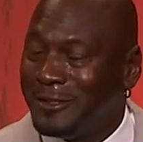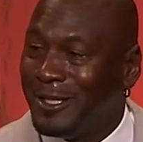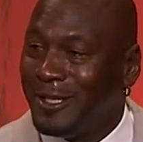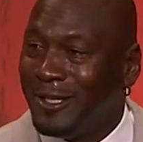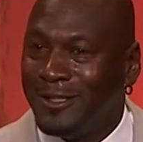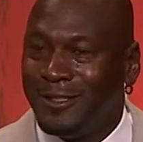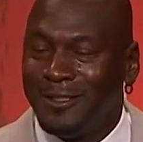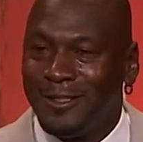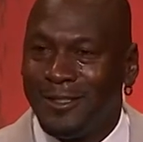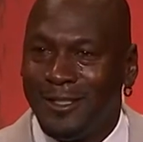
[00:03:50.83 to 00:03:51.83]
Uh,
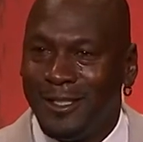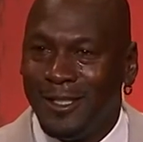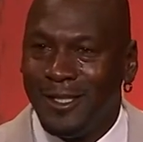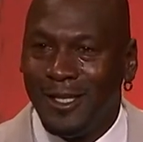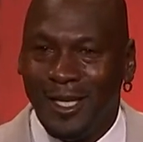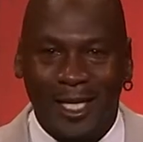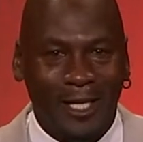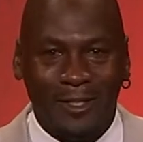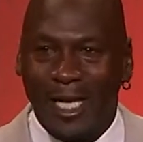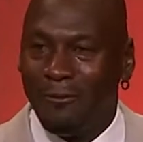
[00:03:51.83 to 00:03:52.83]

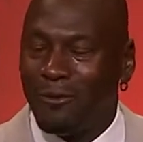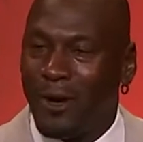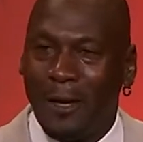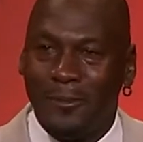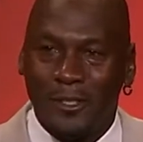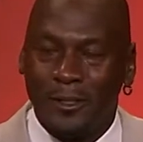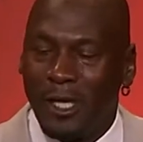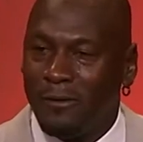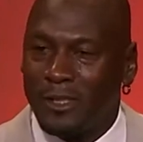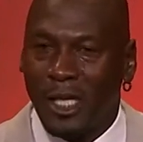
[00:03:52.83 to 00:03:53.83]
even David Robinson,
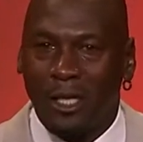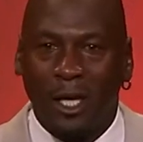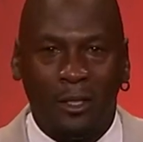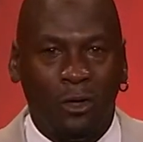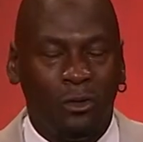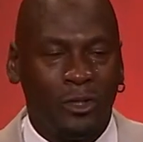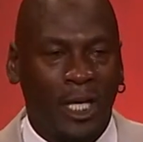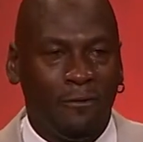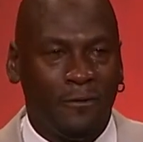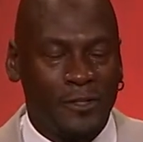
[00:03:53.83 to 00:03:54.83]
obviously I, have known
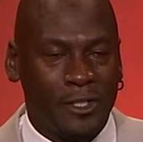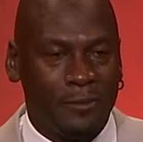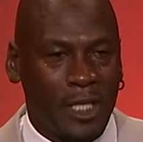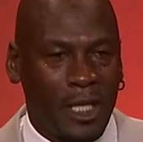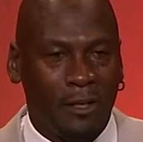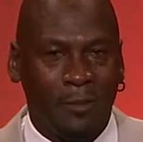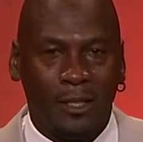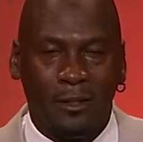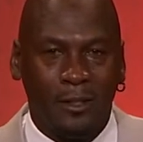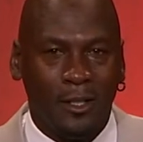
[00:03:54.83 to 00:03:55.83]
David for some time and